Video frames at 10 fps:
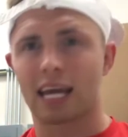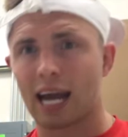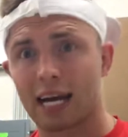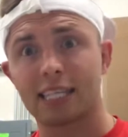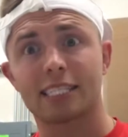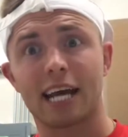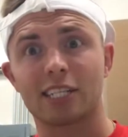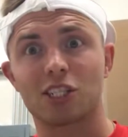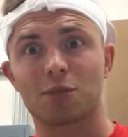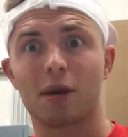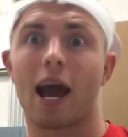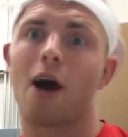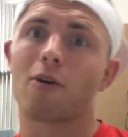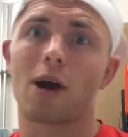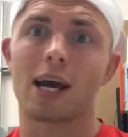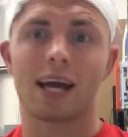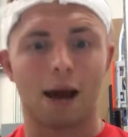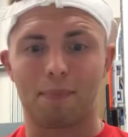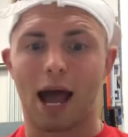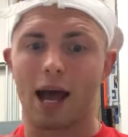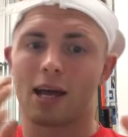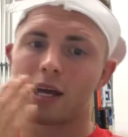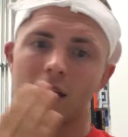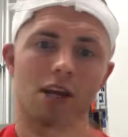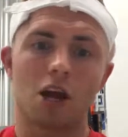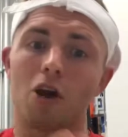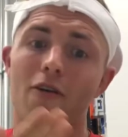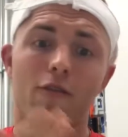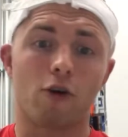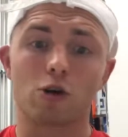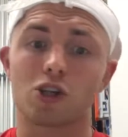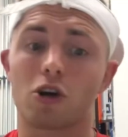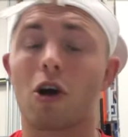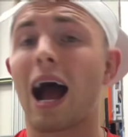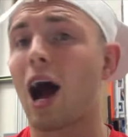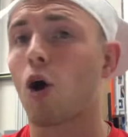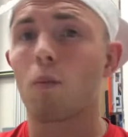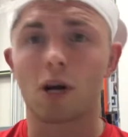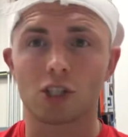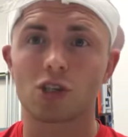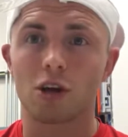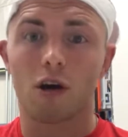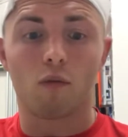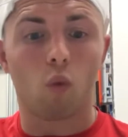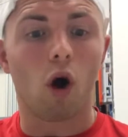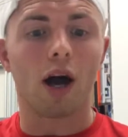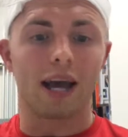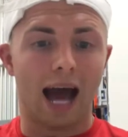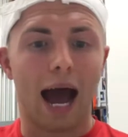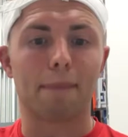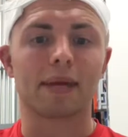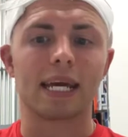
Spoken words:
kind of sketches me out, right? I'm not for sure how much of what I'm